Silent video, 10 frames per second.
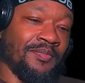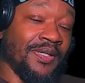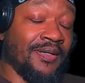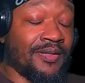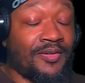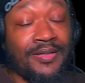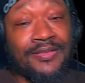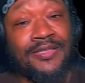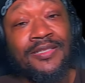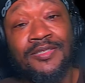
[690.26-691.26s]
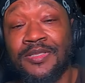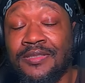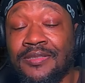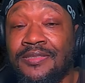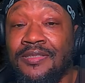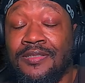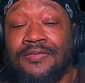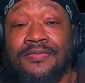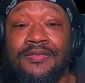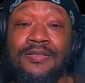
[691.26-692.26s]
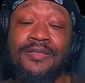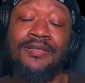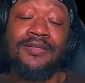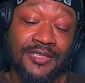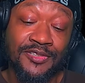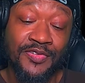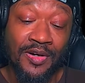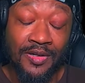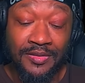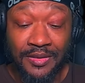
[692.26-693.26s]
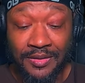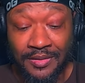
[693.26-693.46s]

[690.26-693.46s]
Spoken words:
Man, Craig said some good stuff. As far as